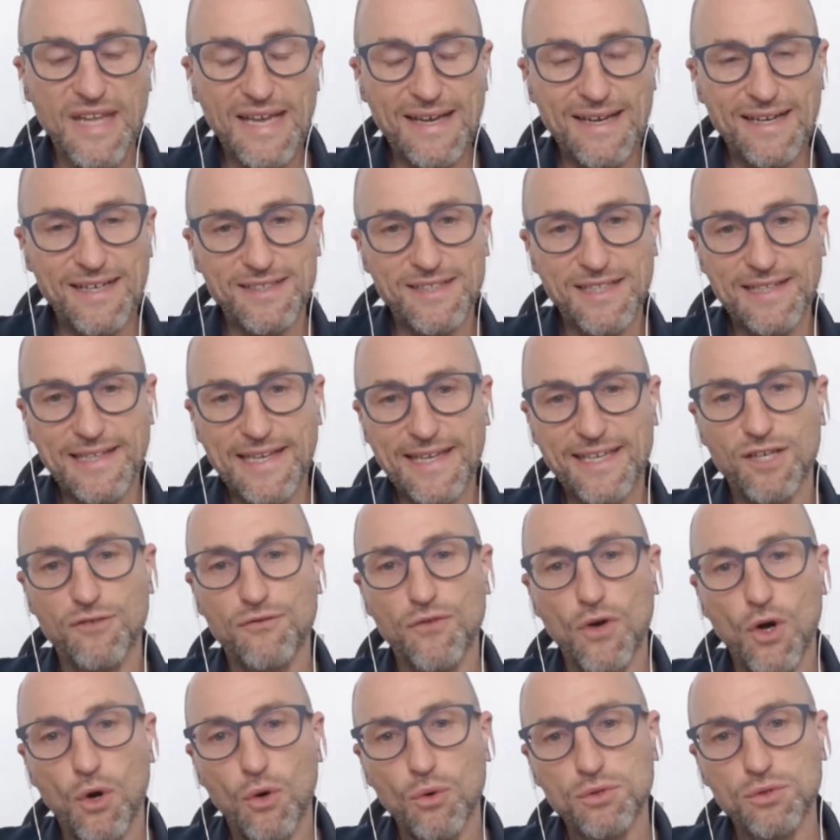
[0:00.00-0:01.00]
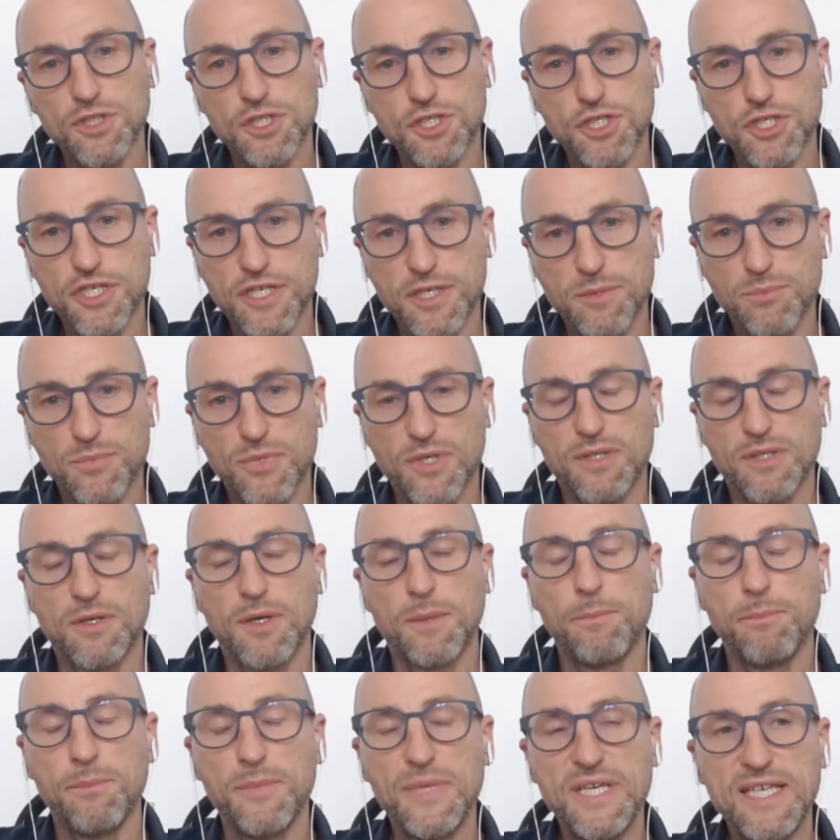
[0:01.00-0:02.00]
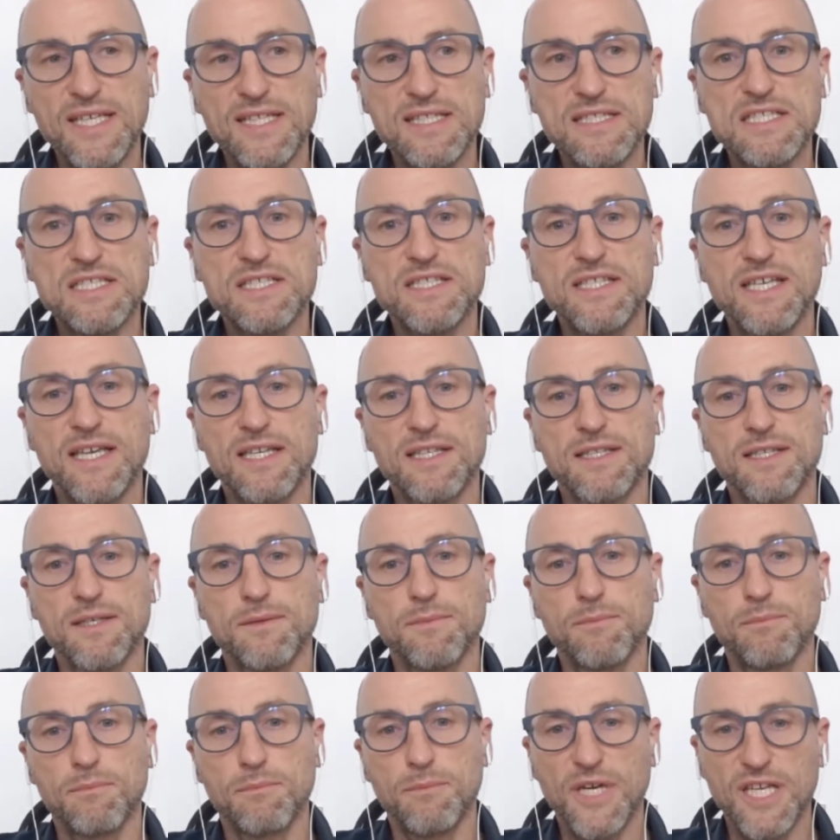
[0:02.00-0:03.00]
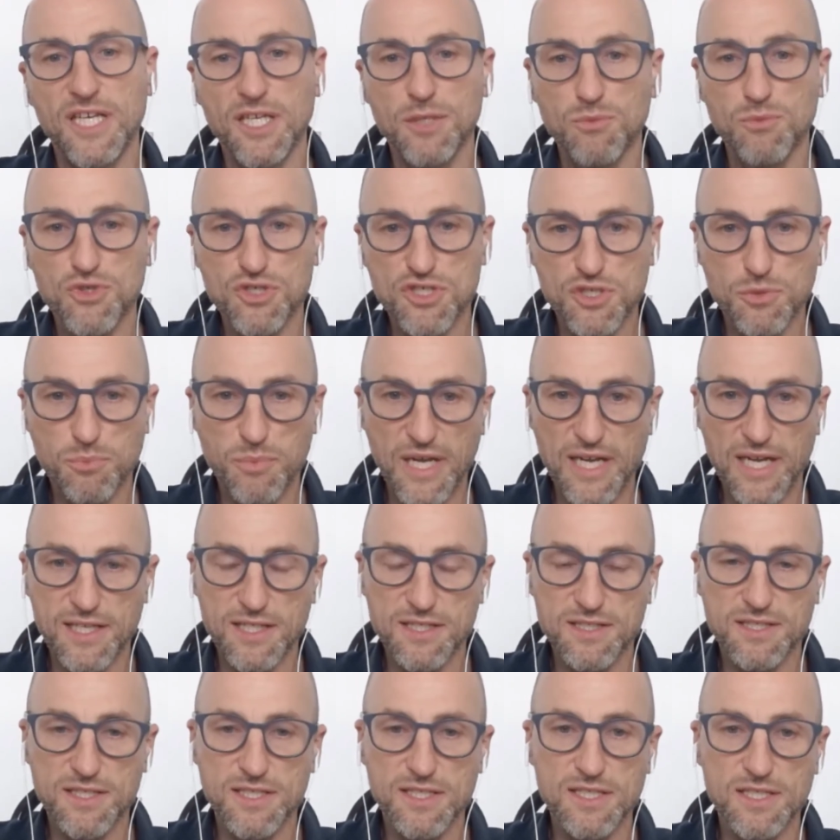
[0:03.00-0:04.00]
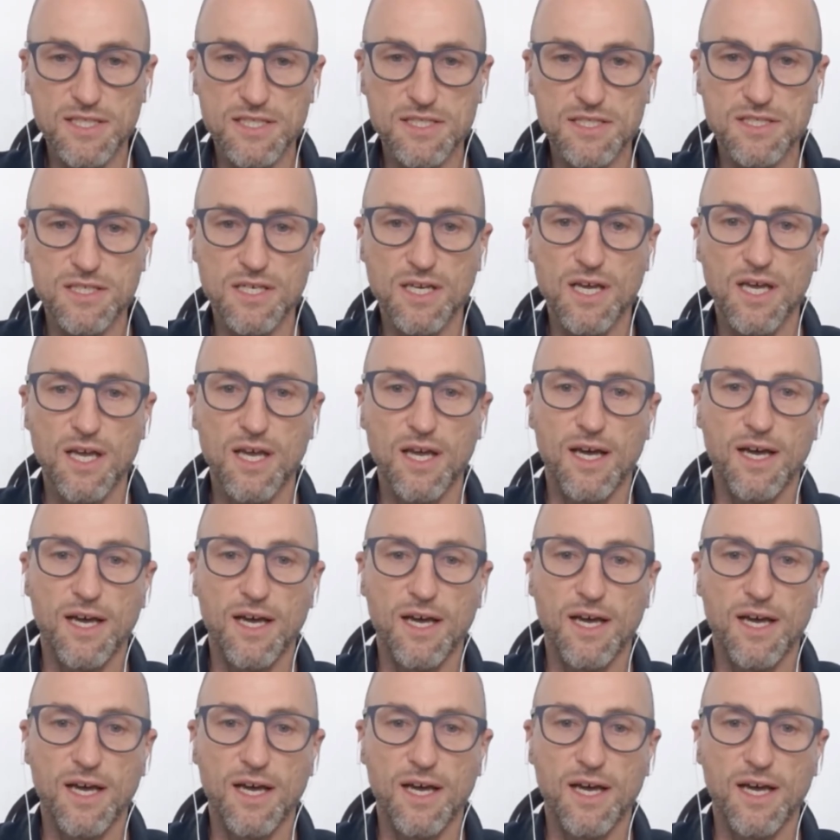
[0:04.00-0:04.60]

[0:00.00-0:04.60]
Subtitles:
the lack of ownership means that many municipalities